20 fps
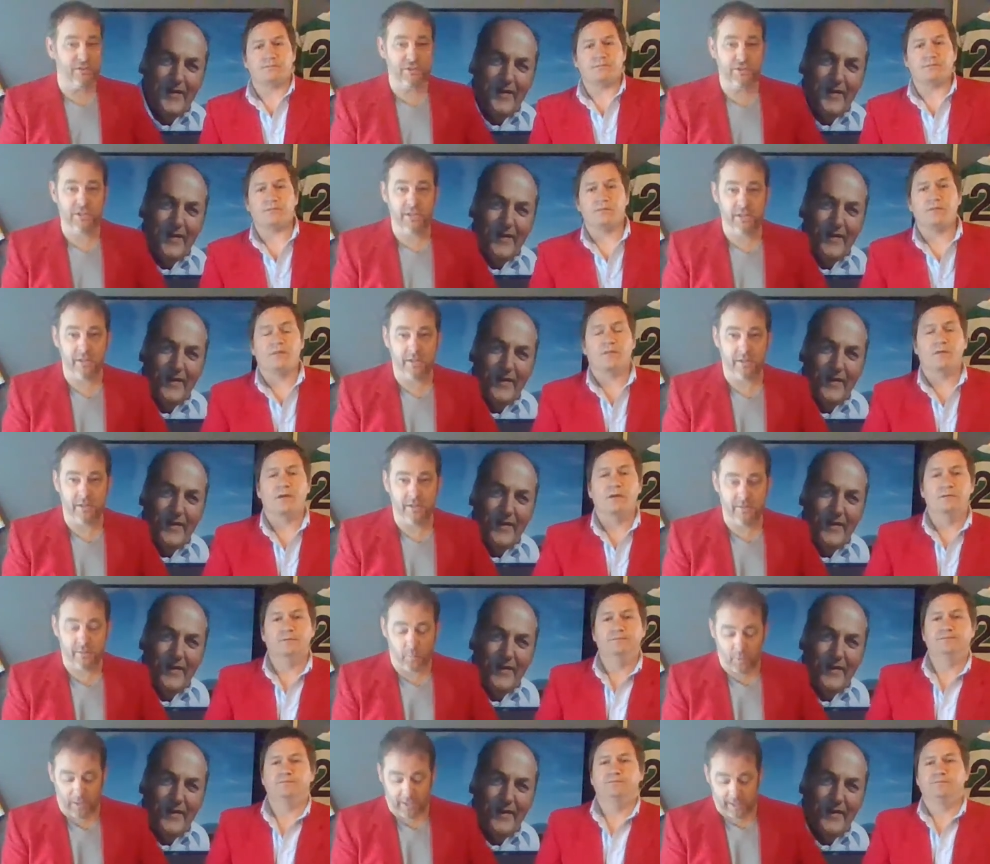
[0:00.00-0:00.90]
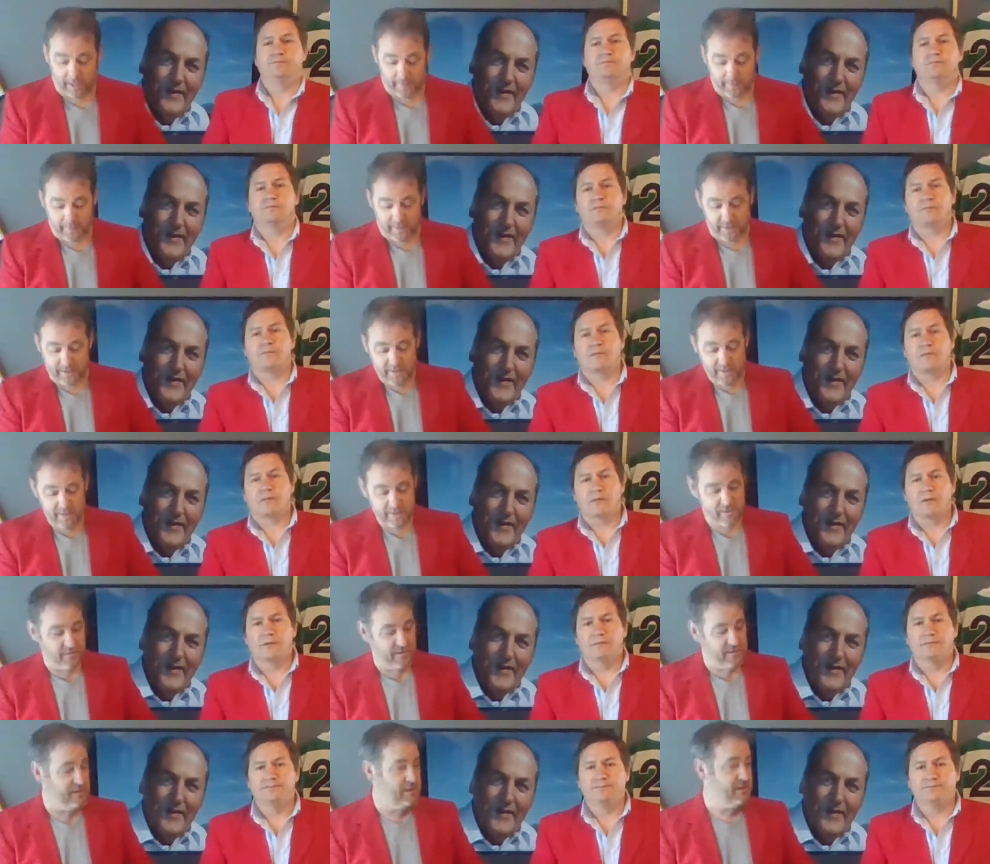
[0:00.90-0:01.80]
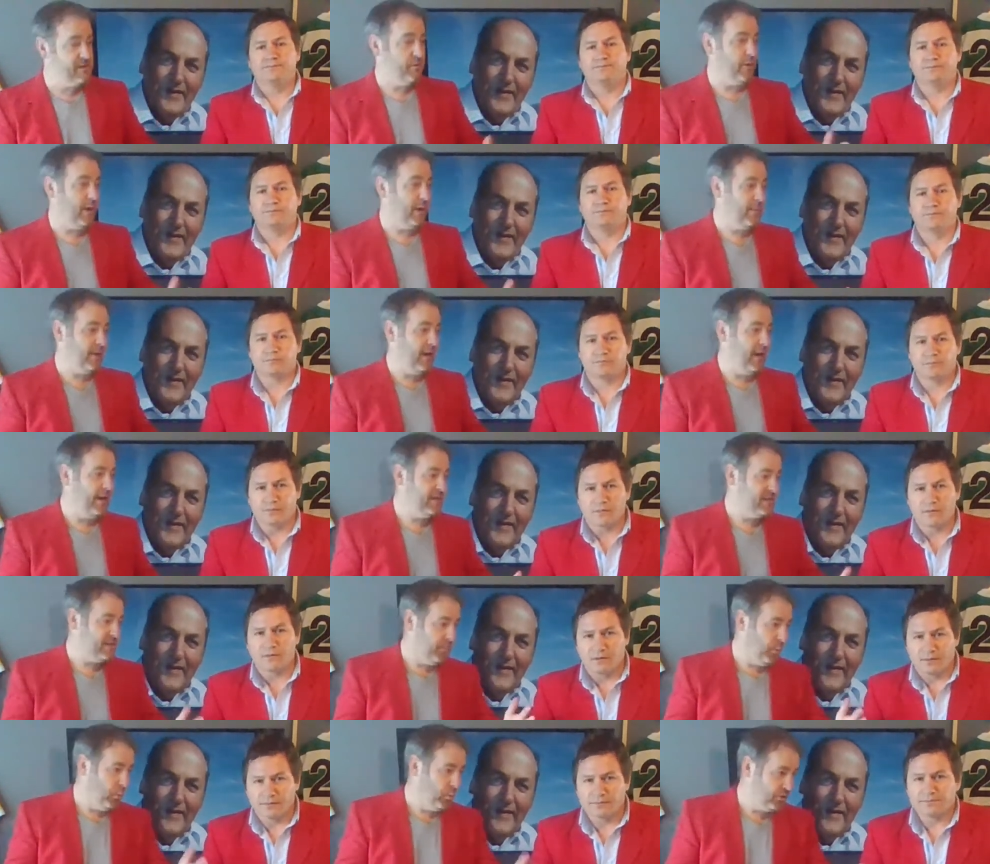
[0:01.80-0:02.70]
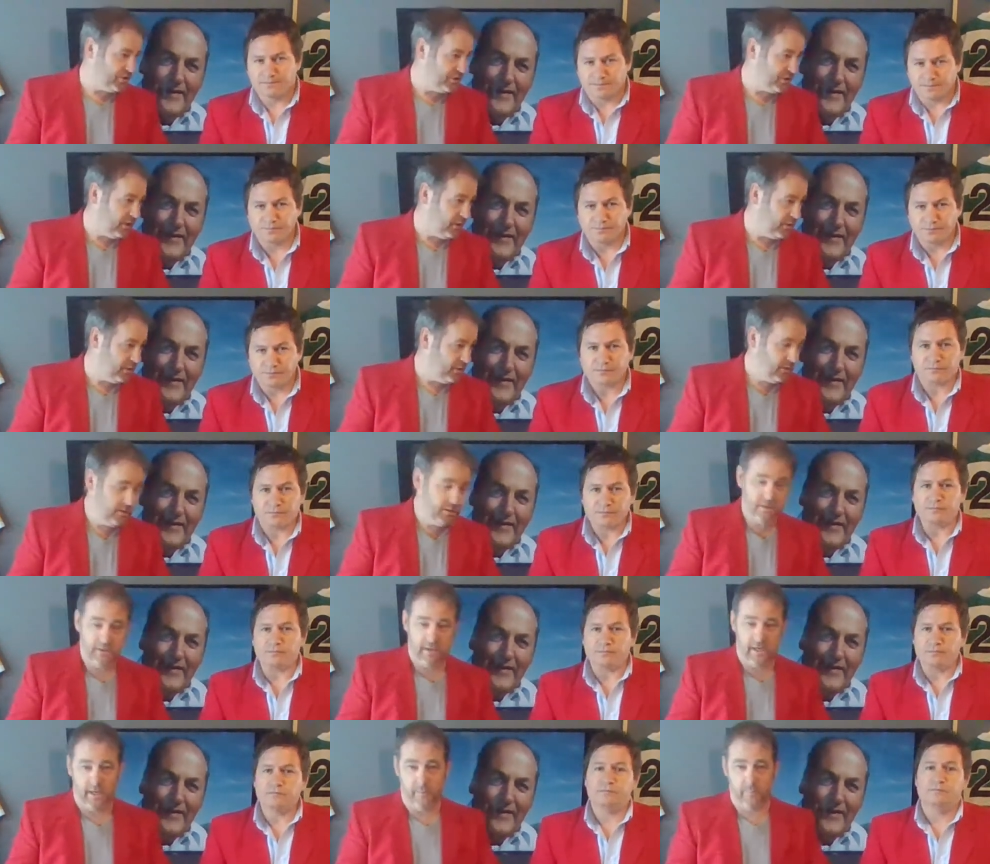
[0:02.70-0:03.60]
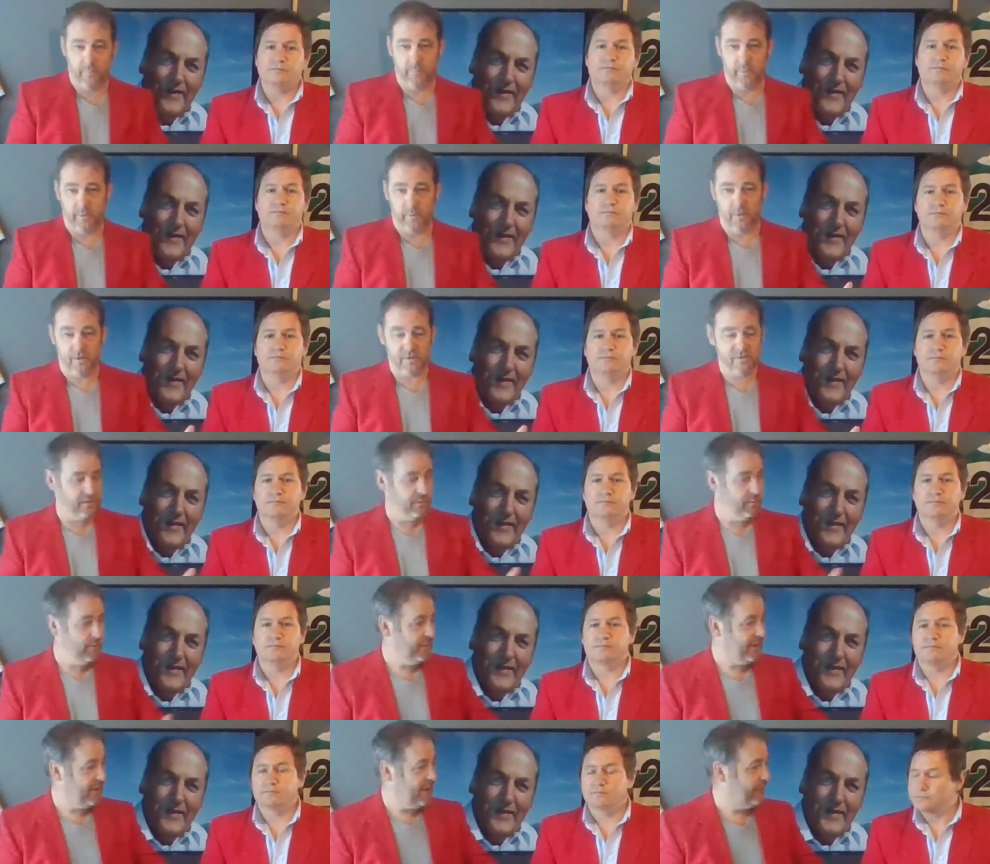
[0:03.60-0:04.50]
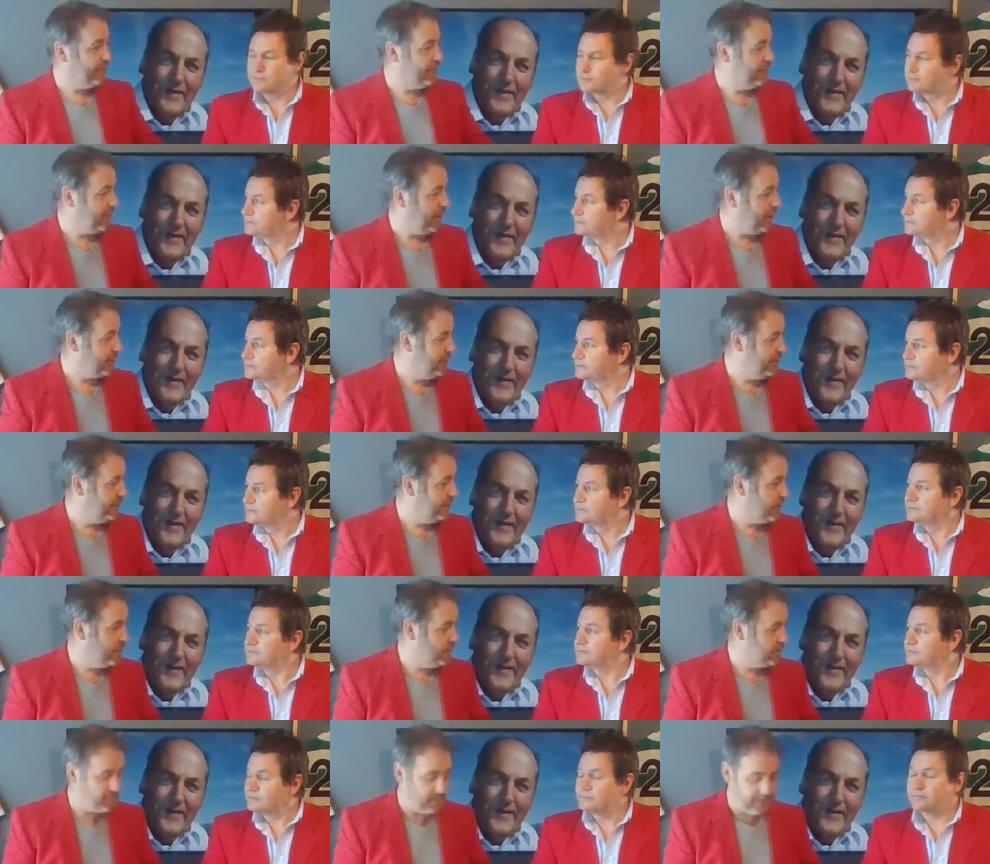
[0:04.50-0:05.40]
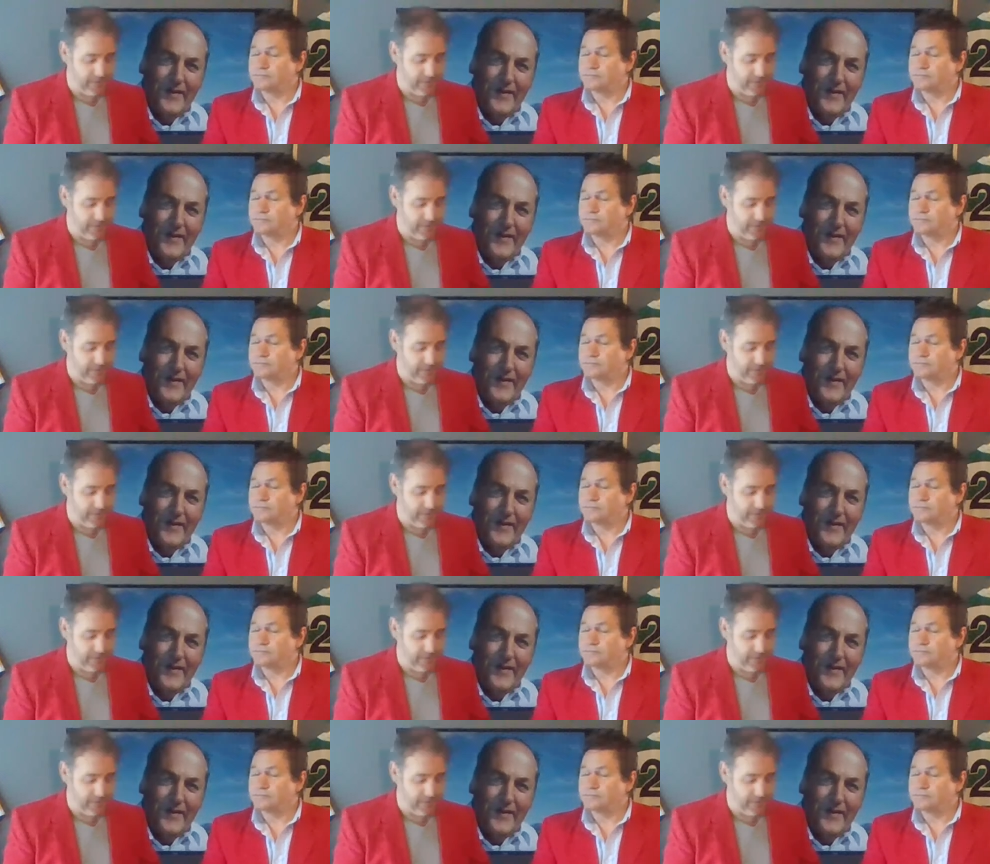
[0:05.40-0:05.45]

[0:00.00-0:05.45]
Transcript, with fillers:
Speaker 1: this year in the Wairarapa. So this is a rugby and sports show, um, but mostly we've been covering rugby, of course.